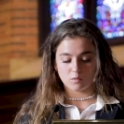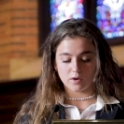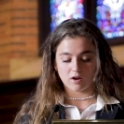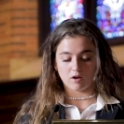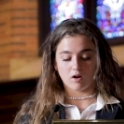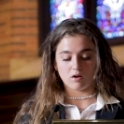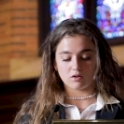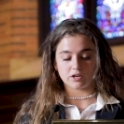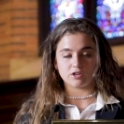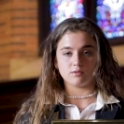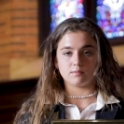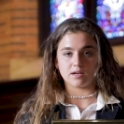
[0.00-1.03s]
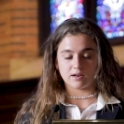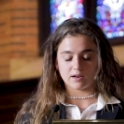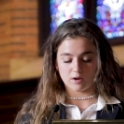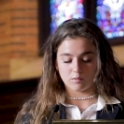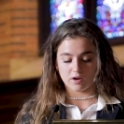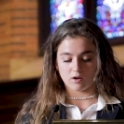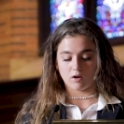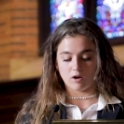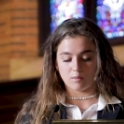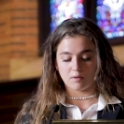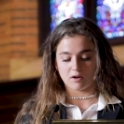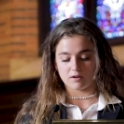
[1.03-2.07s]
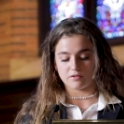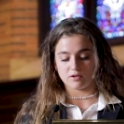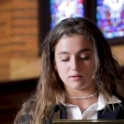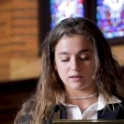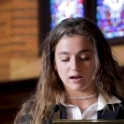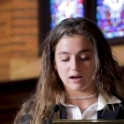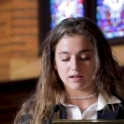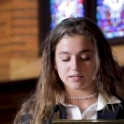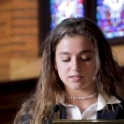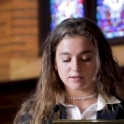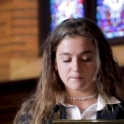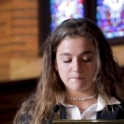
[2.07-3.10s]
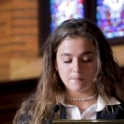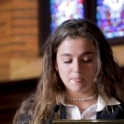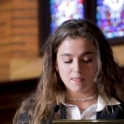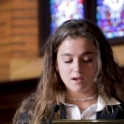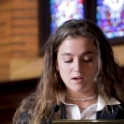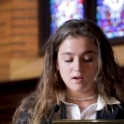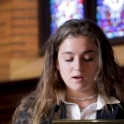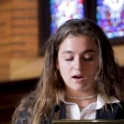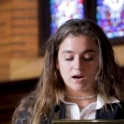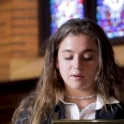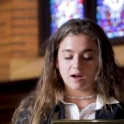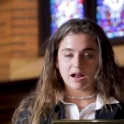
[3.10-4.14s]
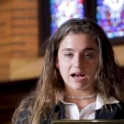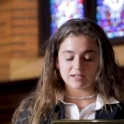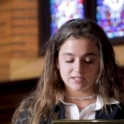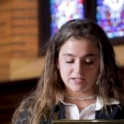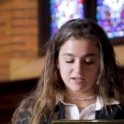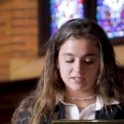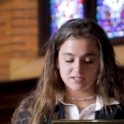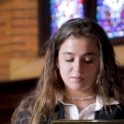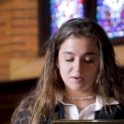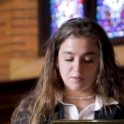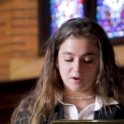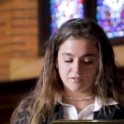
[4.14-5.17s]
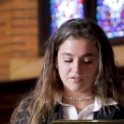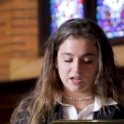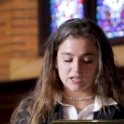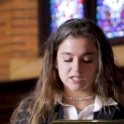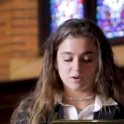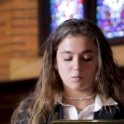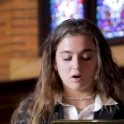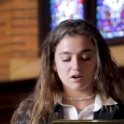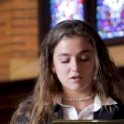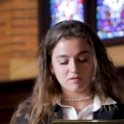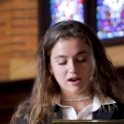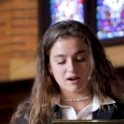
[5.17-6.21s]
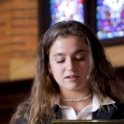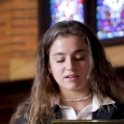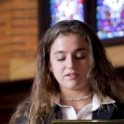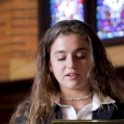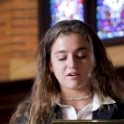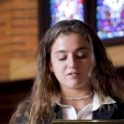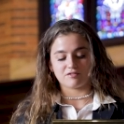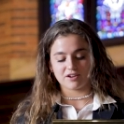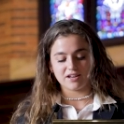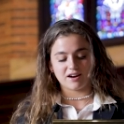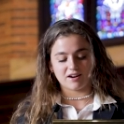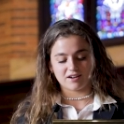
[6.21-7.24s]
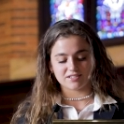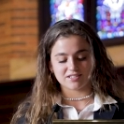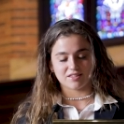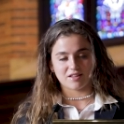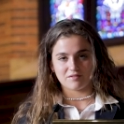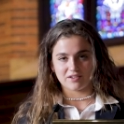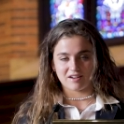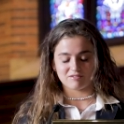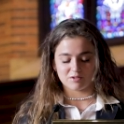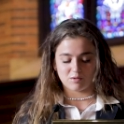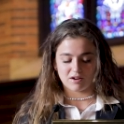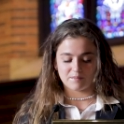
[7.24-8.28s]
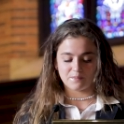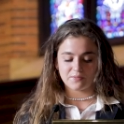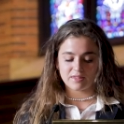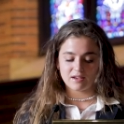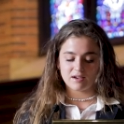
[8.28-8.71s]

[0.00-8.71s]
We are all human and we are all part of humankind. I'm not asking us to be perfect and walk around giving out free hugs and loving everyone.